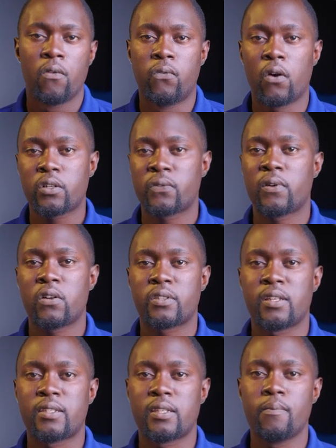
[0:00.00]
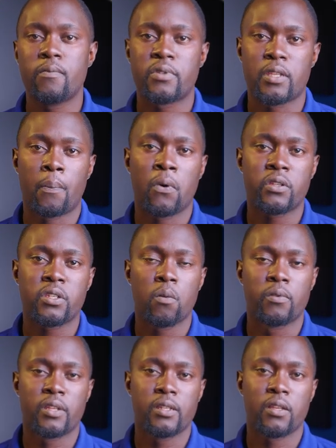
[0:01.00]
Vultr file system supports
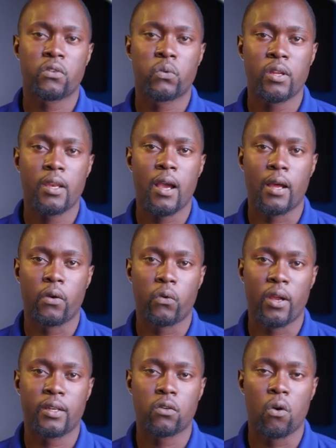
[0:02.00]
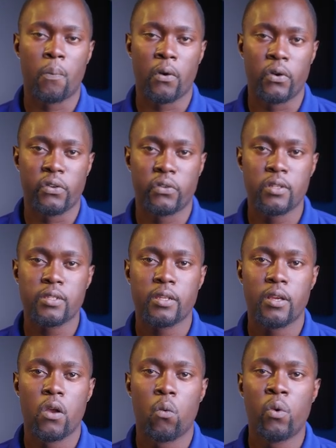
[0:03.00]
simultaneous read and write operations,
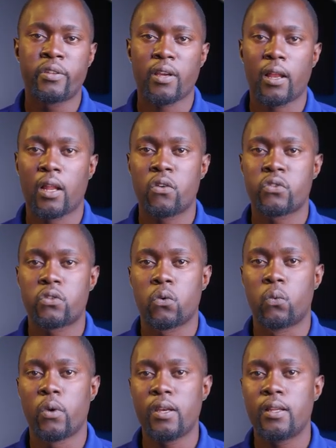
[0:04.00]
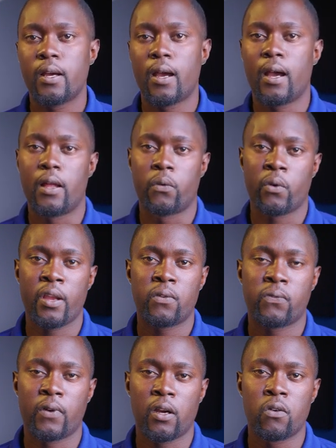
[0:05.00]
which allows you to read and write
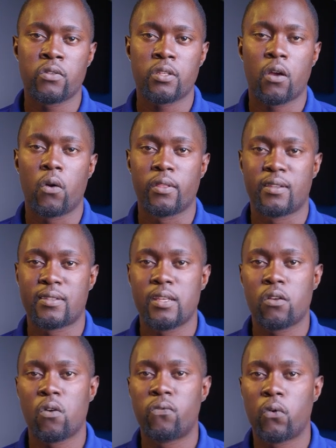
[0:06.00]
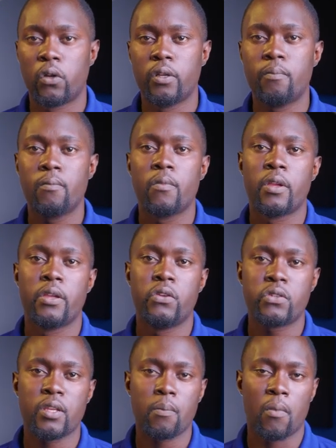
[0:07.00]
files on a single volume
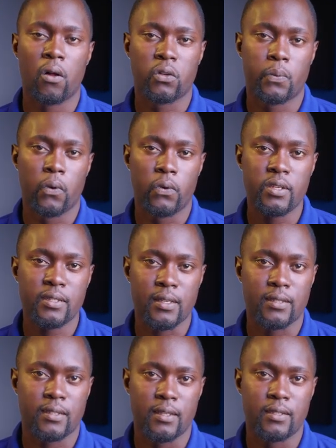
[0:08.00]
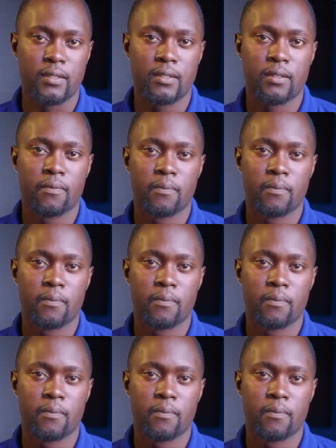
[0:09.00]
using multiple instances.